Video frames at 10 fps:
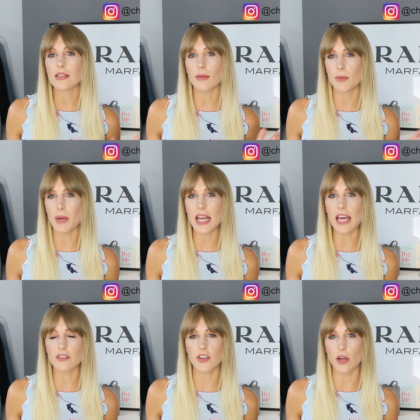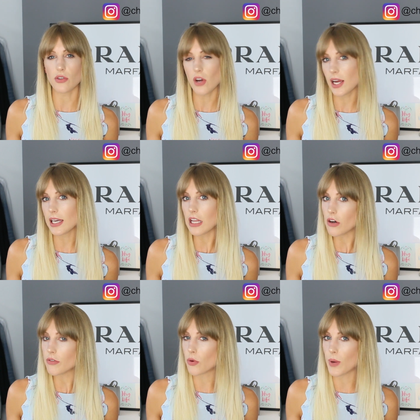So that'll be my next video. I'll try and get that
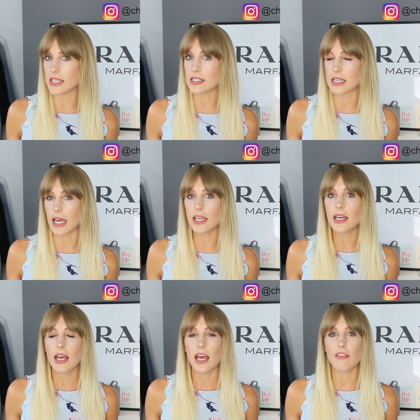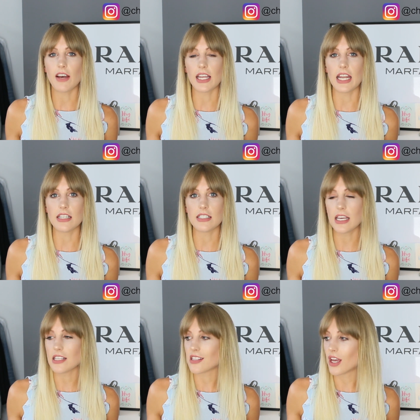up for Wednesday if I can edit
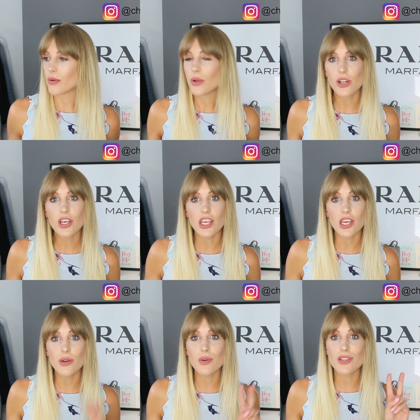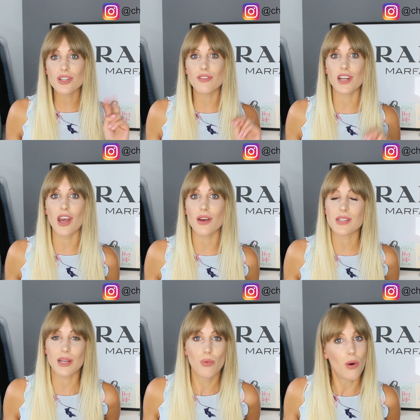it. So look at you, two
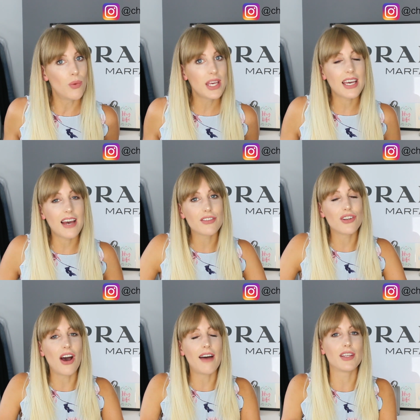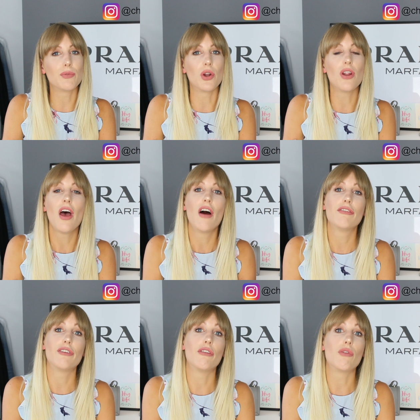videos in one week after not having one
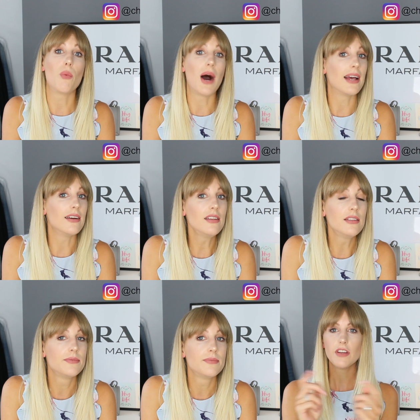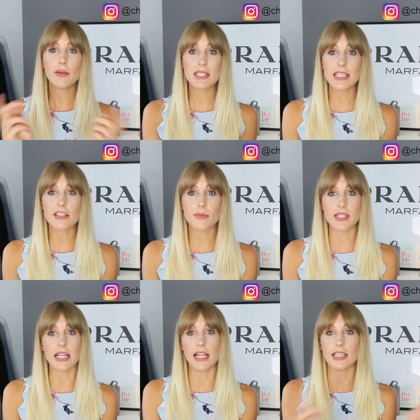for a while. Filming setup
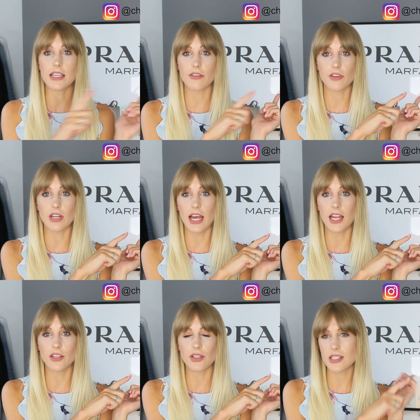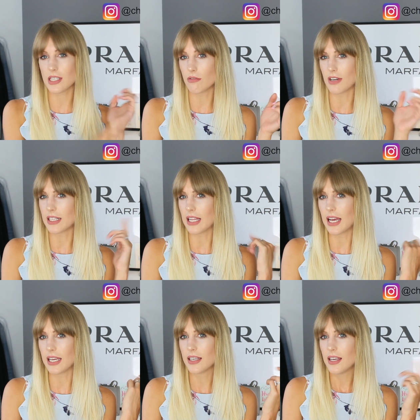is slightly different and you can see the ring
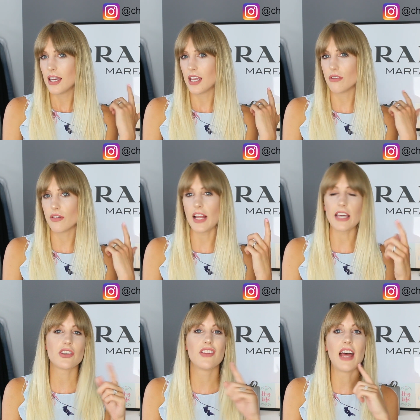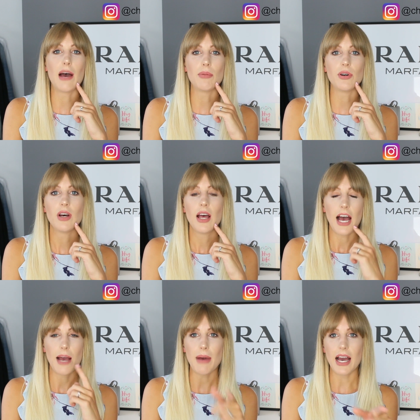light in the reflection there but
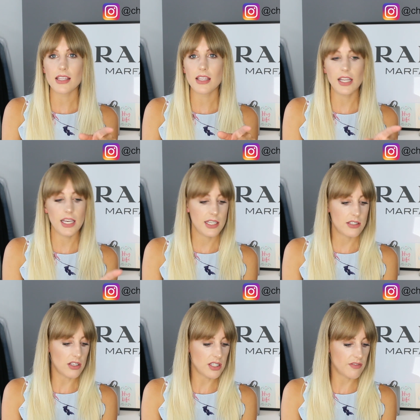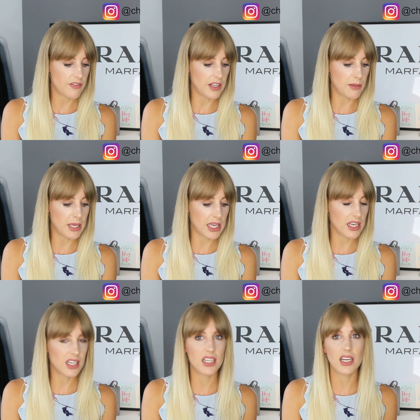I'm actually starting
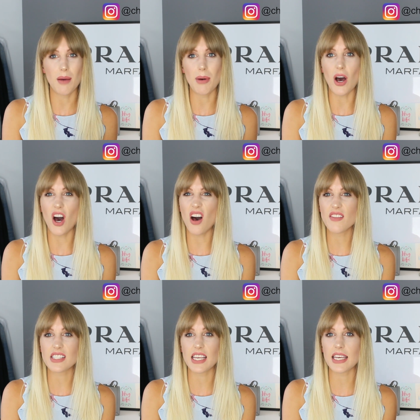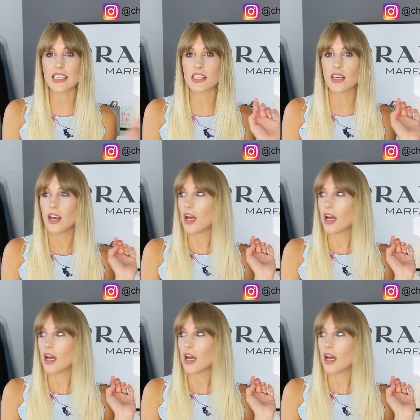filming about half six.